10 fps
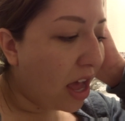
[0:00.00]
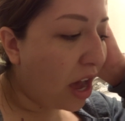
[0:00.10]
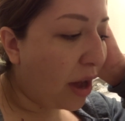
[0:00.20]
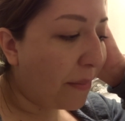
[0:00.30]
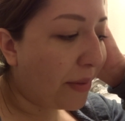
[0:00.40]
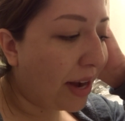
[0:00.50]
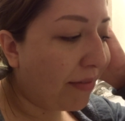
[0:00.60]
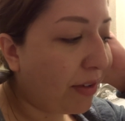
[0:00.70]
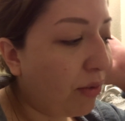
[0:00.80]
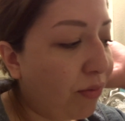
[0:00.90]
um, but I
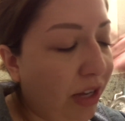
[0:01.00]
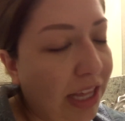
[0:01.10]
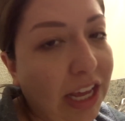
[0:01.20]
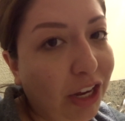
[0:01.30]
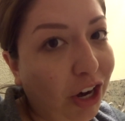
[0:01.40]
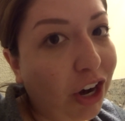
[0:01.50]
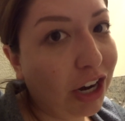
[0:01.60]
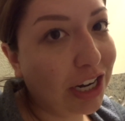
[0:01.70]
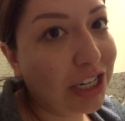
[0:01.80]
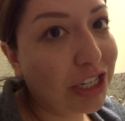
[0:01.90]
feel really
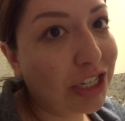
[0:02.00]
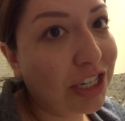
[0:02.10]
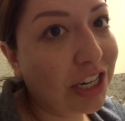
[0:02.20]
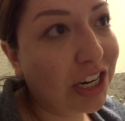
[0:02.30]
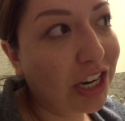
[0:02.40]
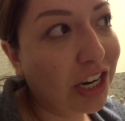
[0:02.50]
encouraged,